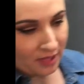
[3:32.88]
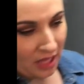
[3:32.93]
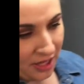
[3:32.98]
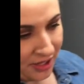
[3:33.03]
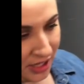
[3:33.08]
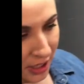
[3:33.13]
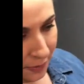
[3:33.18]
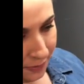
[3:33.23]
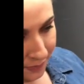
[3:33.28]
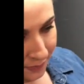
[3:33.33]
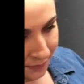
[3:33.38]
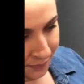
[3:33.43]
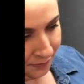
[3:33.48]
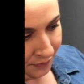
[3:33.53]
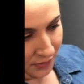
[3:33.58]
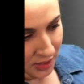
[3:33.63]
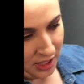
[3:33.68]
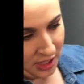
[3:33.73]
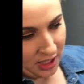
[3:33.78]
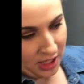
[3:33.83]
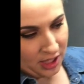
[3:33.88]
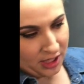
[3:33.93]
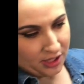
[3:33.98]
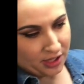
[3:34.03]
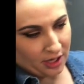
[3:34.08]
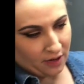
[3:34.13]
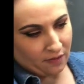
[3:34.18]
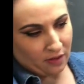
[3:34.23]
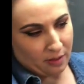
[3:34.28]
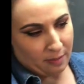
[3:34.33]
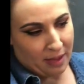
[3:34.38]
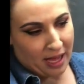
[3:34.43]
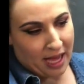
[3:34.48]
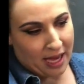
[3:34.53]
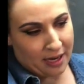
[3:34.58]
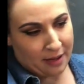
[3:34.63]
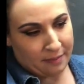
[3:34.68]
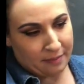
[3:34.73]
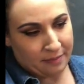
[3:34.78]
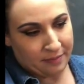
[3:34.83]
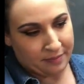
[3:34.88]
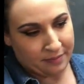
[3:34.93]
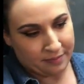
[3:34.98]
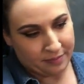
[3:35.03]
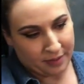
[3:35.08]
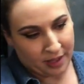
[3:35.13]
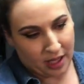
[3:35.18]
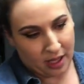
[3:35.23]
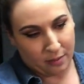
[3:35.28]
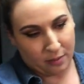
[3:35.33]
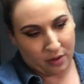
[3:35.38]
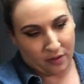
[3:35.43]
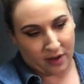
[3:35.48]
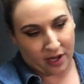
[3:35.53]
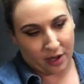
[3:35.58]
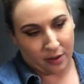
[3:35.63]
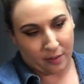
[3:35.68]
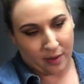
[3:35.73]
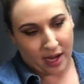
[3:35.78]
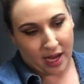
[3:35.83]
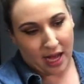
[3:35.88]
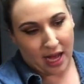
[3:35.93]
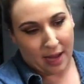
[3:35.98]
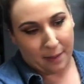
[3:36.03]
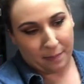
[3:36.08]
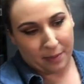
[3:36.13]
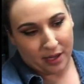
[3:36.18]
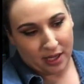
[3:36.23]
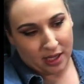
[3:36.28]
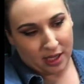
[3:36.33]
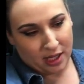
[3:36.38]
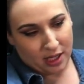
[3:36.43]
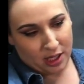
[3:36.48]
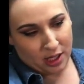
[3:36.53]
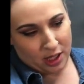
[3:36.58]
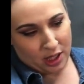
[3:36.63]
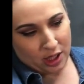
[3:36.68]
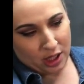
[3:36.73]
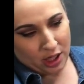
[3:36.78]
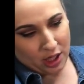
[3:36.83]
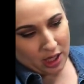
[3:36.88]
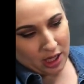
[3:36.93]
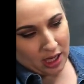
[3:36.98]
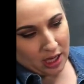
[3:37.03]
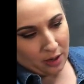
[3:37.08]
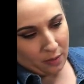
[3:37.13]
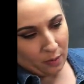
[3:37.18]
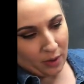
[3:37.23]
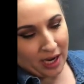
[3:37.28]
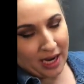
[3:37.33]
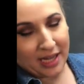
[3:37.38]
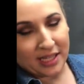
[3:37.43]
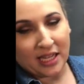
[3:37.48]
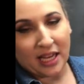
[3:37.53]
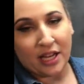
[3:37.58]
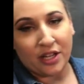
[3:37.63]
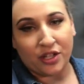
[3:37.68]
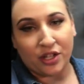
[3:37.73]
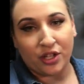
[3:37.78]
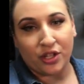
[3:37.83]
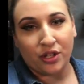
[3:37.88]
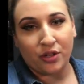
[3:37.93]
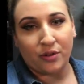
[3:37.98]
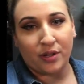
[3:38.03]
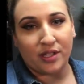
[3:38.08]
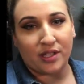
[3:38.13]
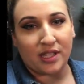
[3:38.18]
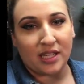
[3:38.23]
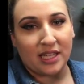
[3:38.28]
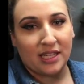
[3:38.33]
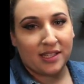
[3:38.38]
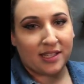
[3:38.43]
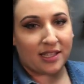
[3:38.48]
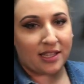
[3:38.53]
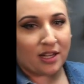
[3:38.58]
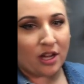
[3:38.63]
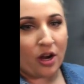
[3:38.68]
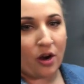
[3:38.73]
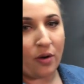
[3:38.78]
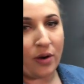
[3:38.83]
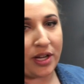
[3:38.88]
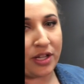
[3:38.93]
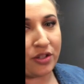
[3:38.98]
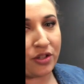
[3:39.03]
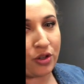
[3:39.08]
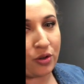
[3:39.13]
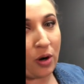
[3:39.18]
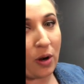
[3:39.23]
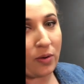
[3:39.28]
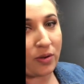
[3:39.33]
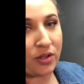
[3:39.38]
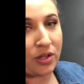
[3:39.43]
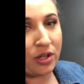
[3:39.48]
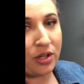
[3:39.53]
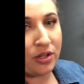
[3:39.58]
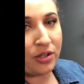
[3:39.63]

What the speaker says: So, start from the bottom, keep moving your way up. What I tend to do is go in strokes.